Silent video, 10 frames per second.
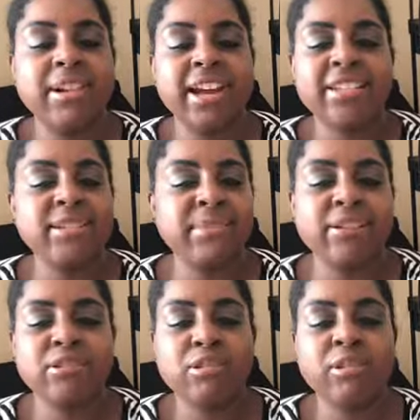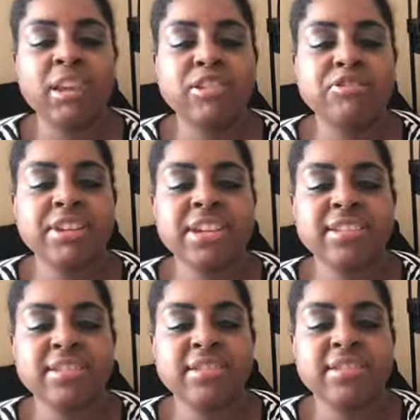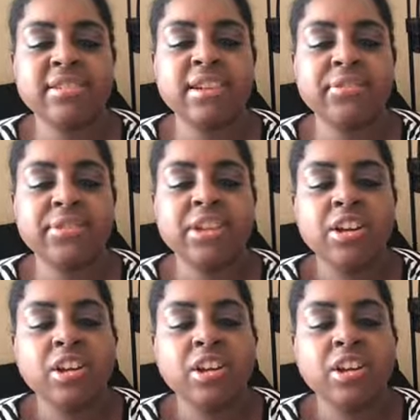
I had some alcoholic drinks and stuff